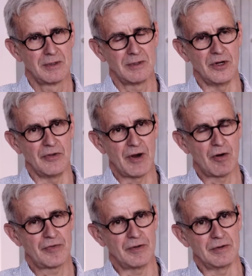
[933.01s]
You know, they're
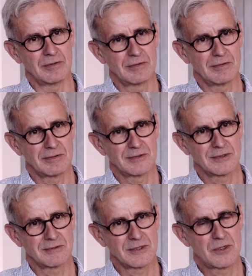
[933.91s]
often
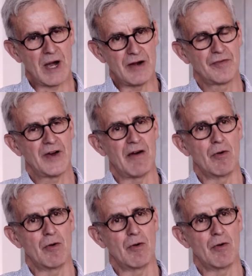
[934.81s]
quite far